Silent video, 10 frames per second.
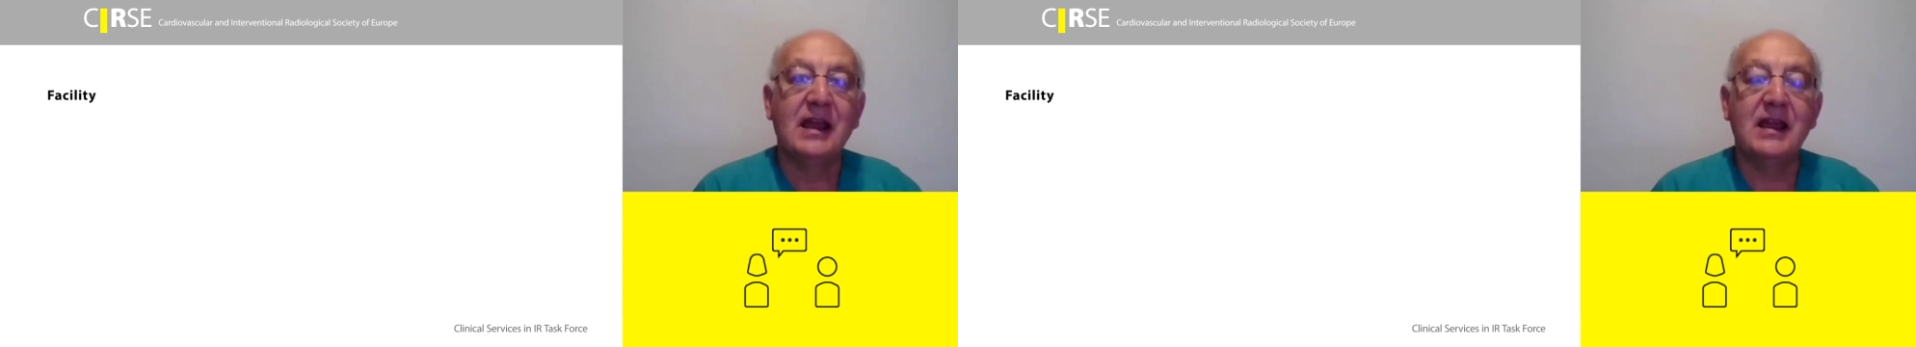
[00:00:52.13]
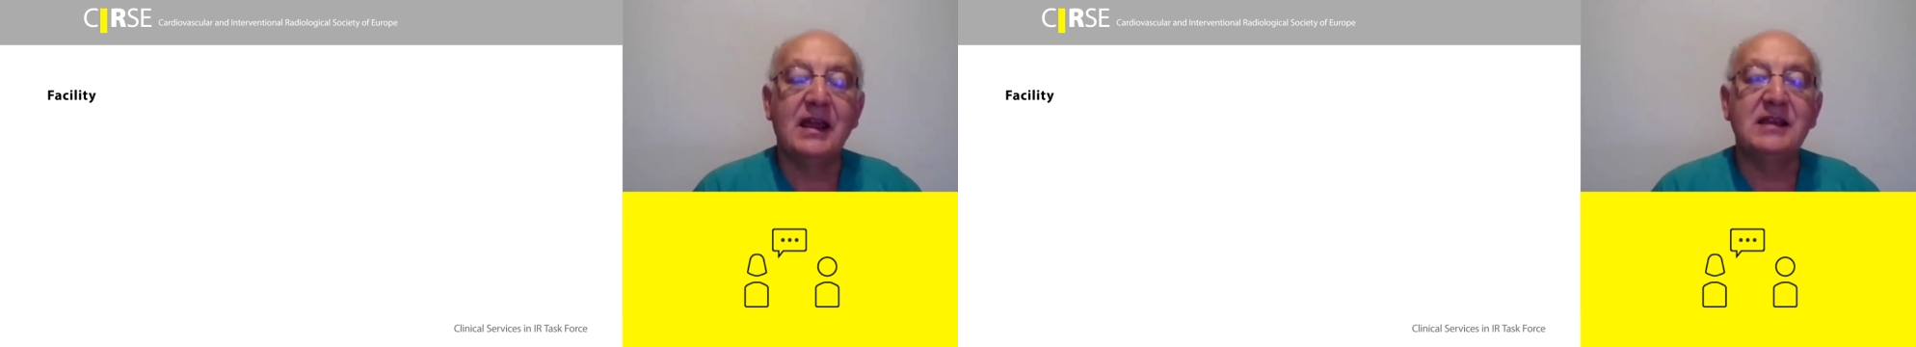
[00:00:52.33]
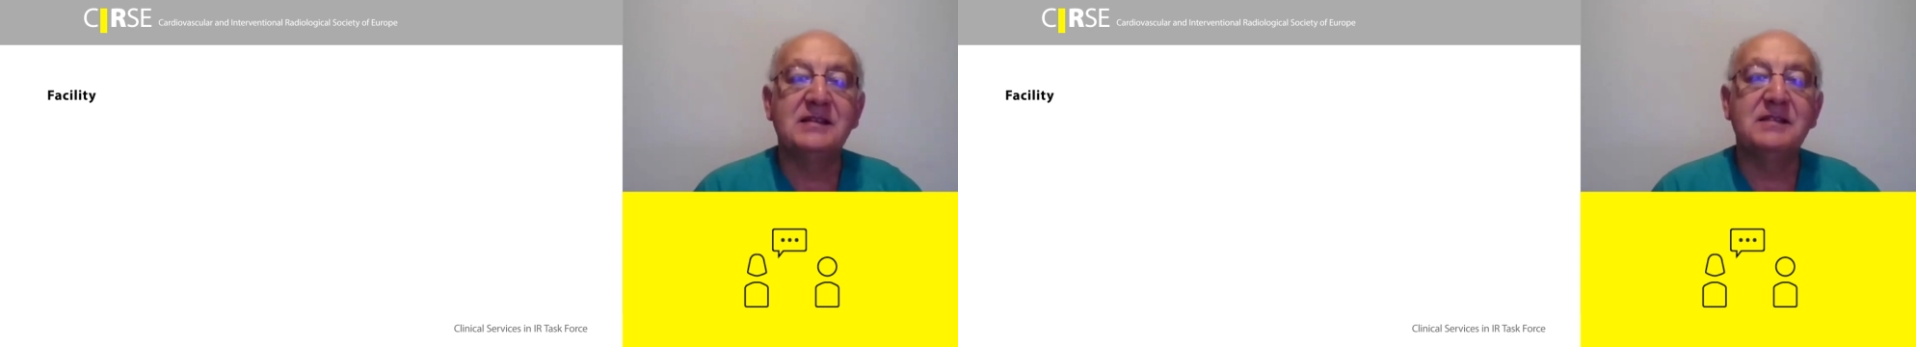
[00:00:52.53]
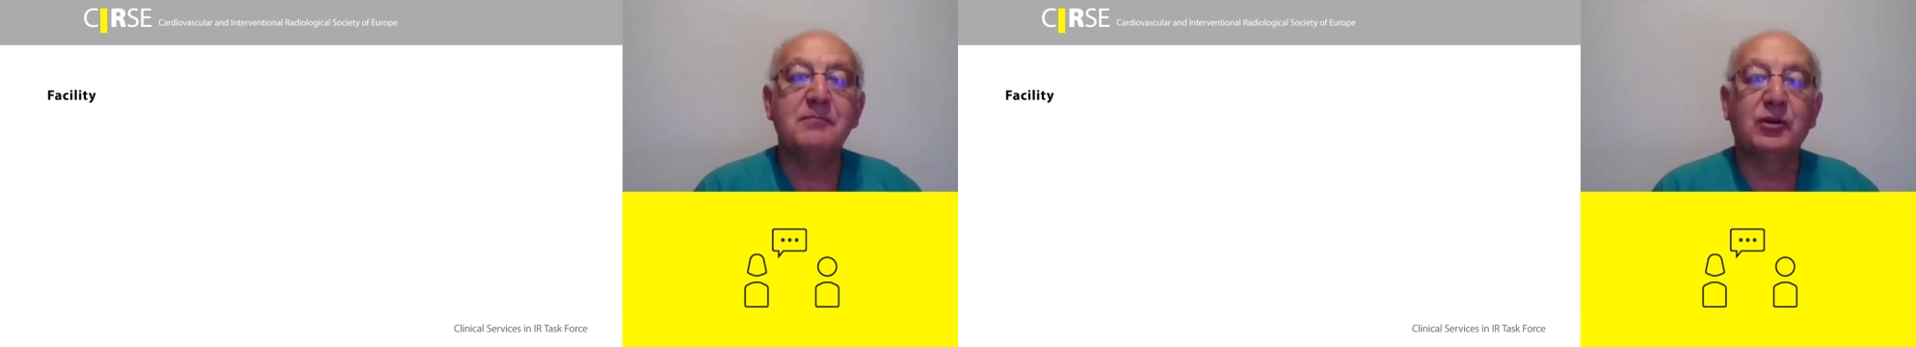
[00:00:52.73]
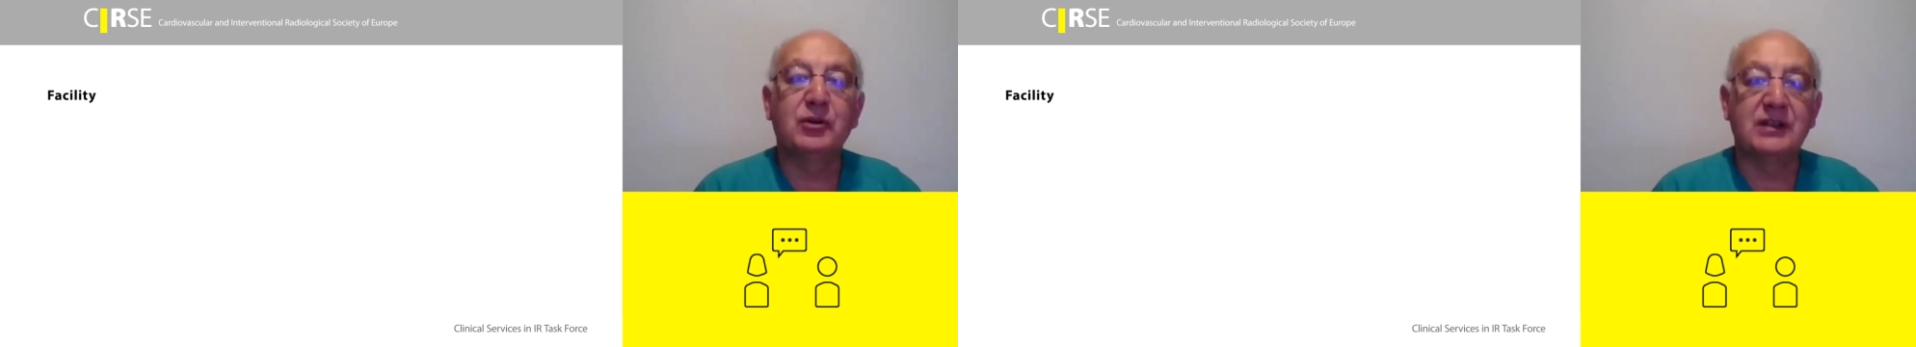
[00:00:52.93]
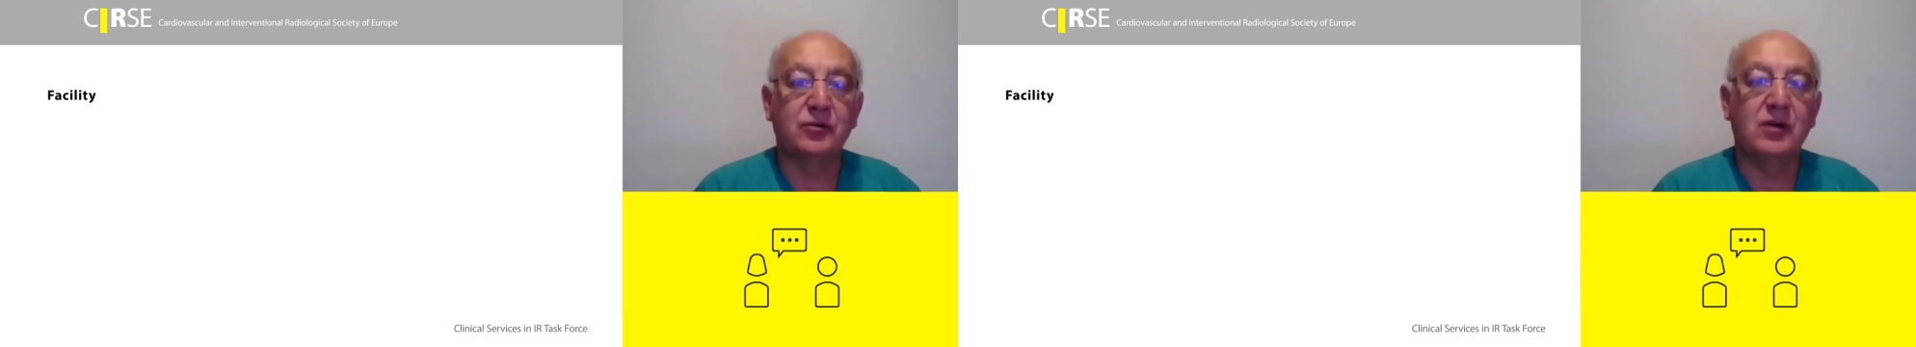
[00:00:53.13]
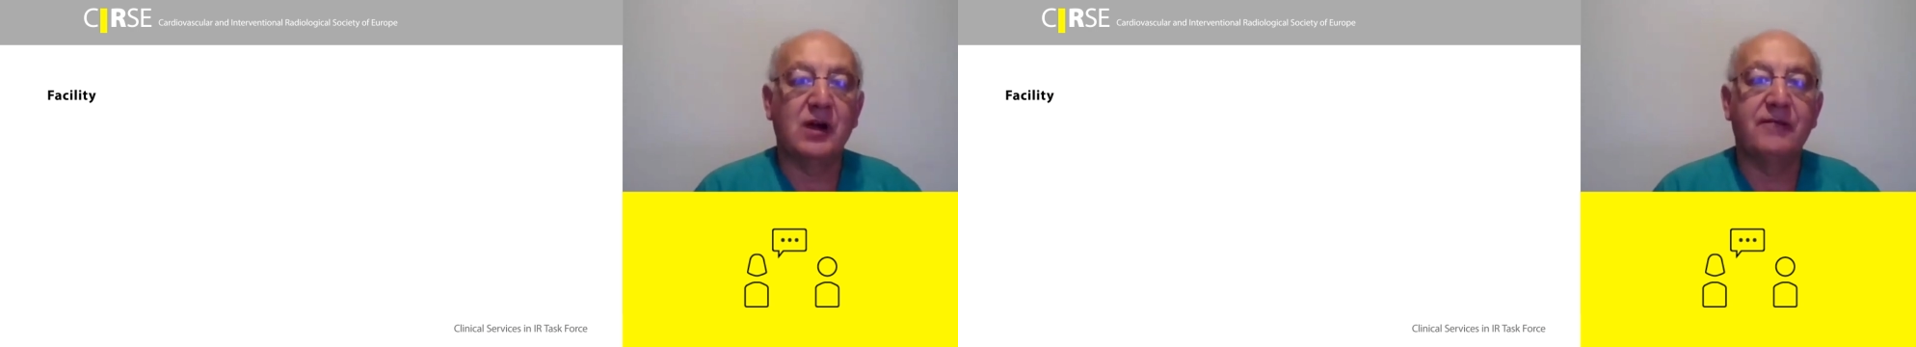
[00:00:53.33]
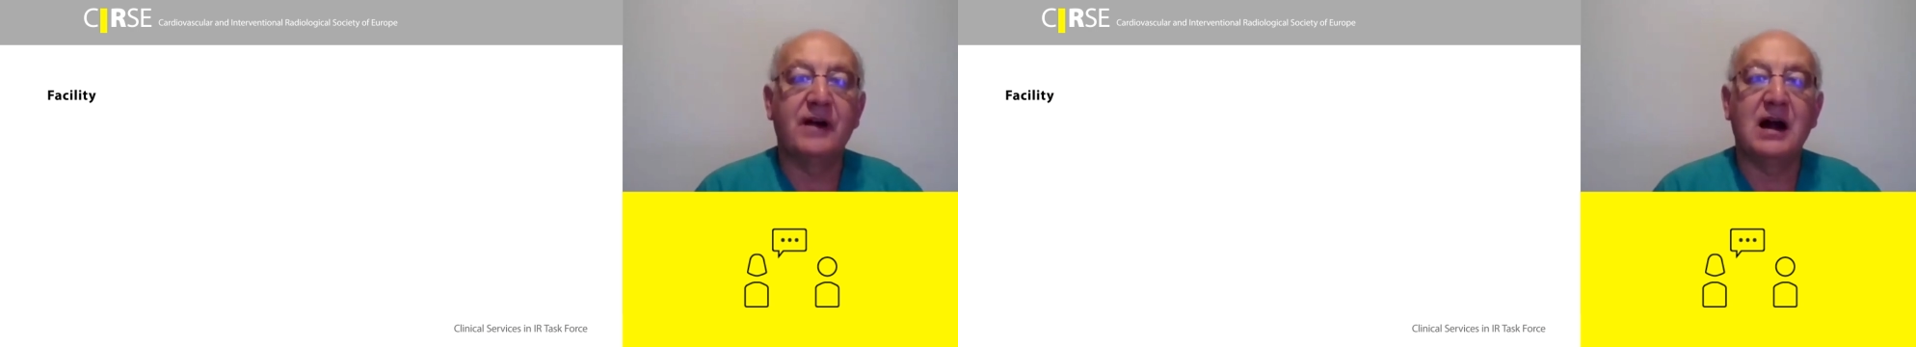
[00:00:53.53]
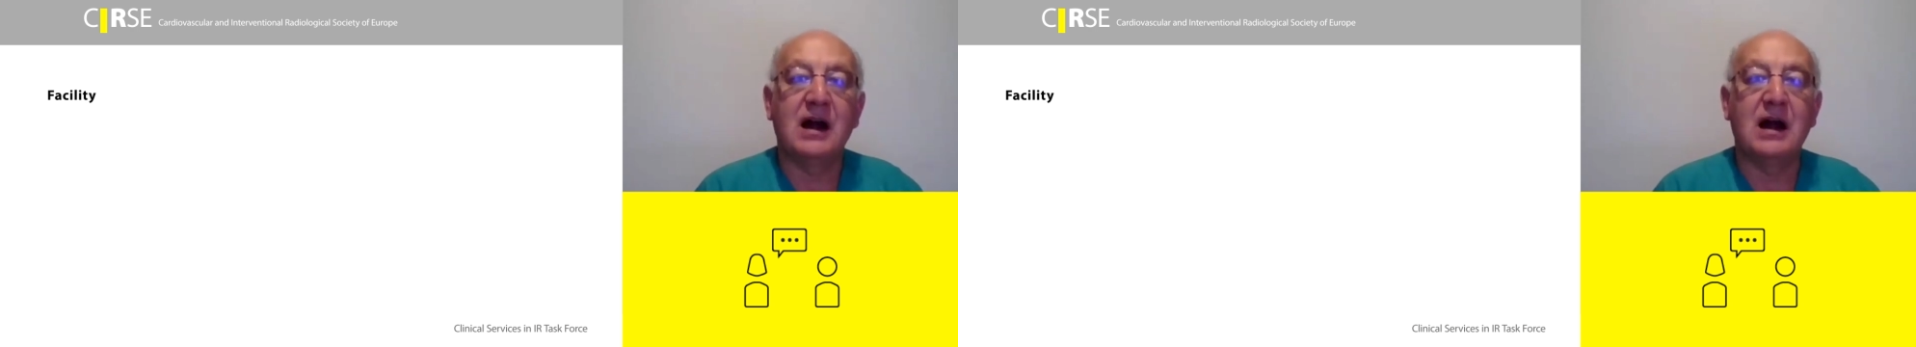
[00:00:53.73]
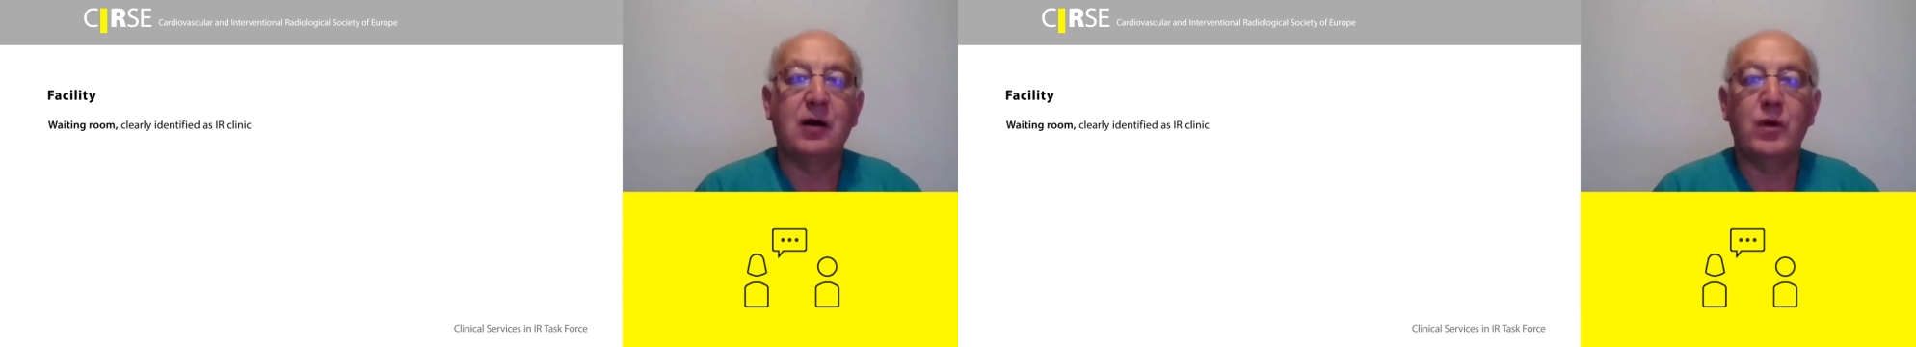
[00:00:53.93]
It's important to have a